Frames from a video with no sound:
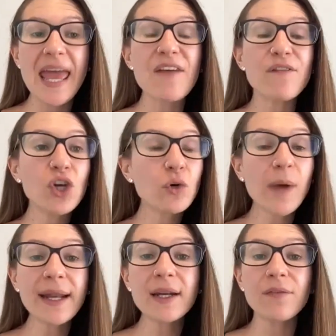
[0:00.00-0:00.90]
If you're
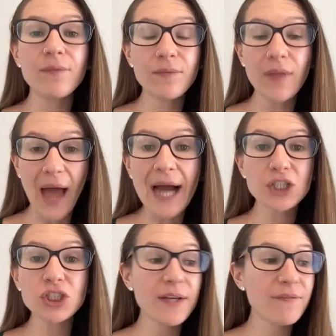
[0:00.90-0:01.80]
ready to
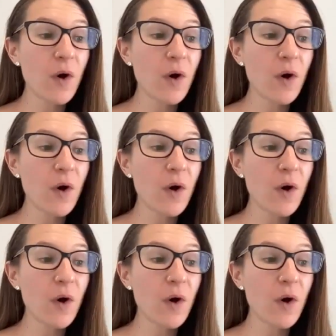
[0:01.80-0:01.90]
actually